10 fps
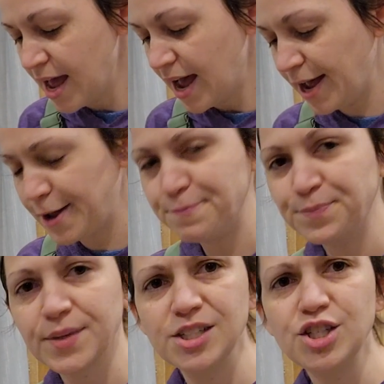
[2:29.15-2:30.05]
and
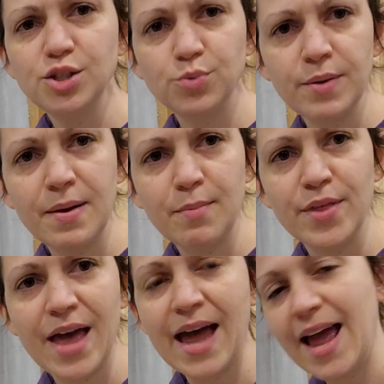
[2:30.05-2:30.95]
just remember
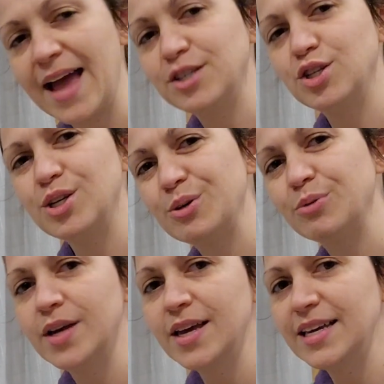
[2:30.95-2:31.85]
that as
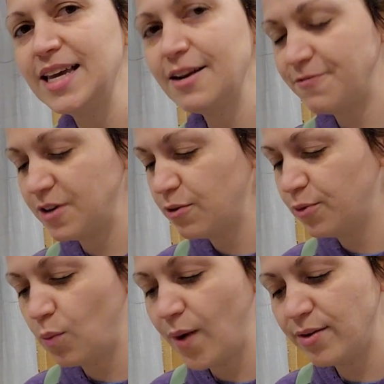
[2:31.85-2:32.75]
you get a feel
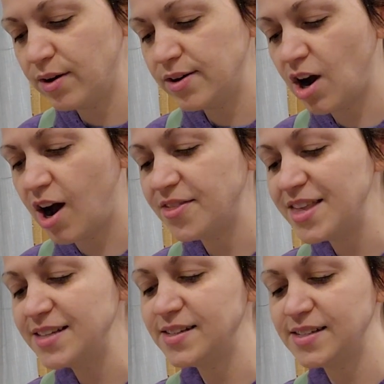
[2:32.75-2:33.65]
for whether or not
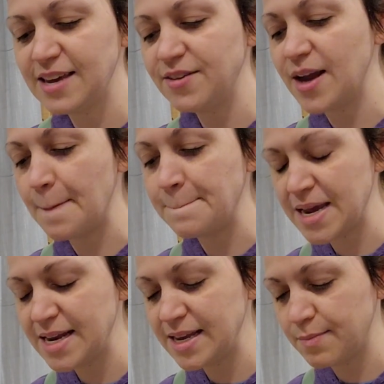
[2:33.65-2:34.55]
this is even a
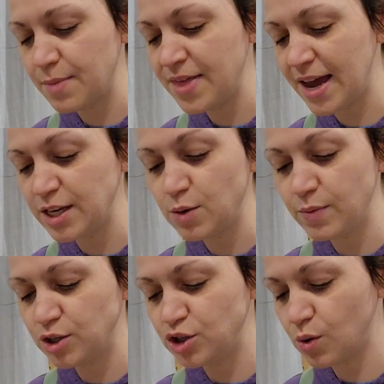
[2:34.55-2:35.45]
medium that you
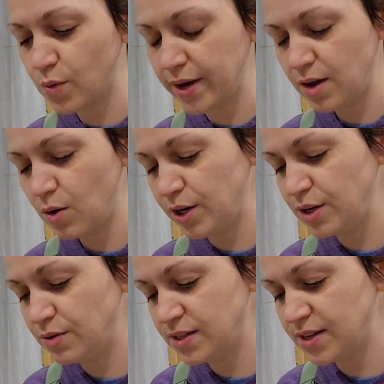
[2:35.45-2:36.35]
enjoy or
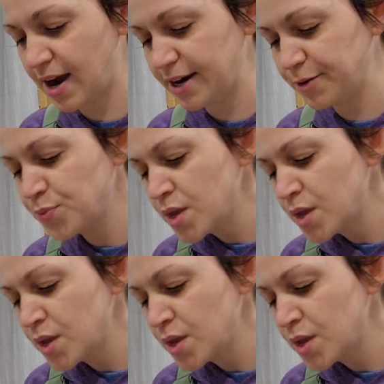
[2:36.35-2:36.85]
you desire.